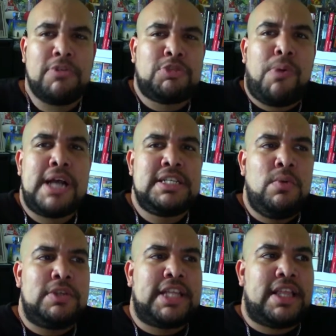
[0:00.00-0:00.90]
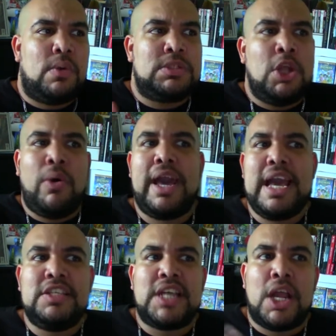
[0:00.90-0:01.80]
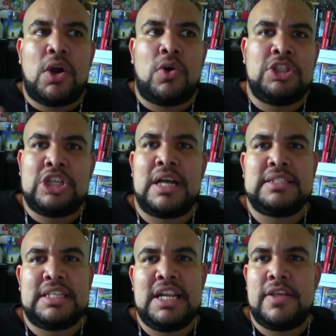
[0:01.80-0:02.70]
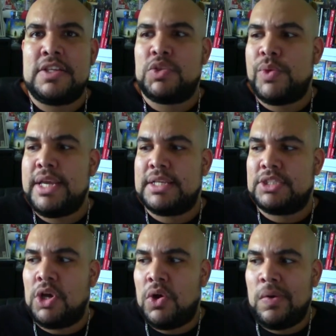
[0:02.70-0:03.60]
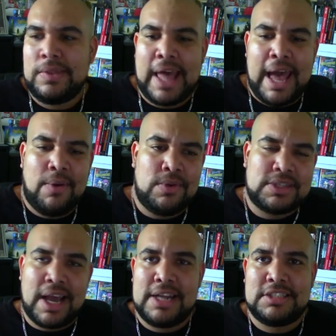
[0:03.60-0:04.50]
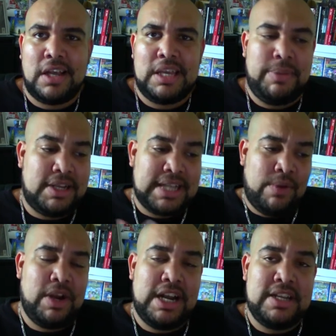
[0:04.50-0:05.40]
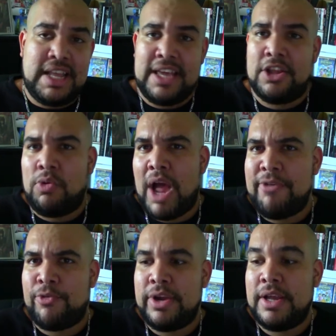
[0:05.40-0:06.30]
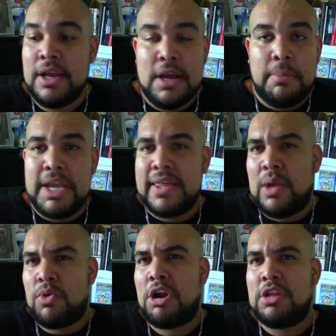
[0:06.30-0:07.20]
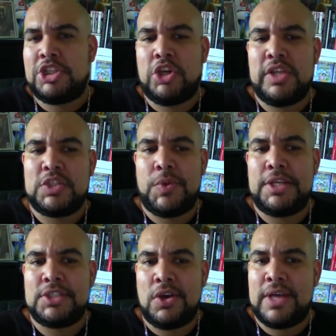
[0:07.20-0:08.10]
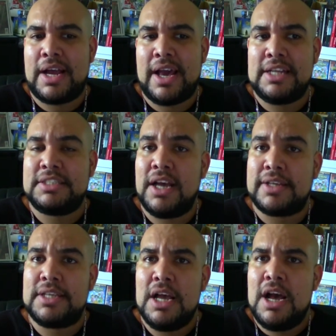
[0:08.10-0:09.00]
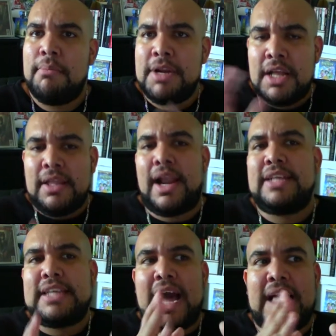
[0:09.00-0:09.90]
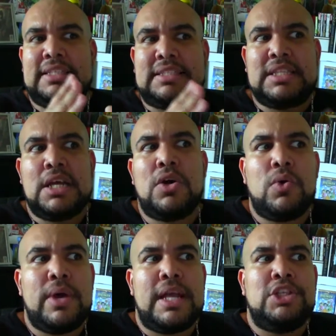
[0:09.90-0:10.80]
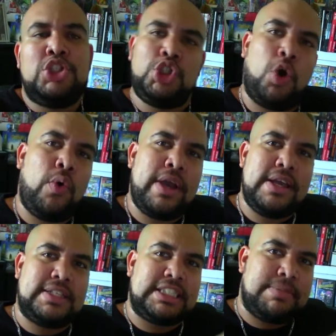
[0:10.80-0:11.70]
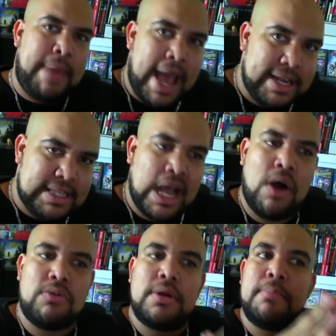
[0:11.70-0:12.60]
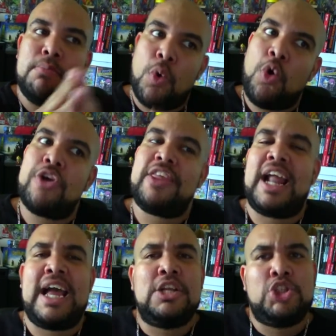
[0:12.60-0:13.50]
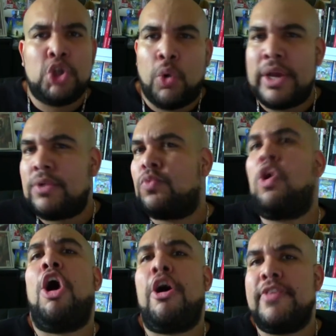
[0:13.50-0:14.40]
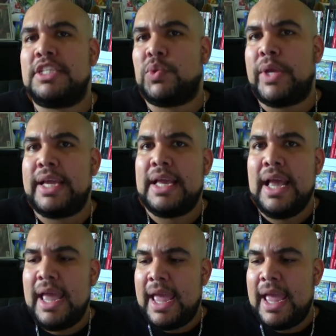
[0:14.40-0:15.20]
What was surprising was that there was no AJ or John Cena this week, so that was kind of sucky because I really dig their rivalry. But yeah, they weren't on the show this week, so that kind of sucks. But nonetheless, I still enjoyed SmackDown more than I enjoyed Raw this week.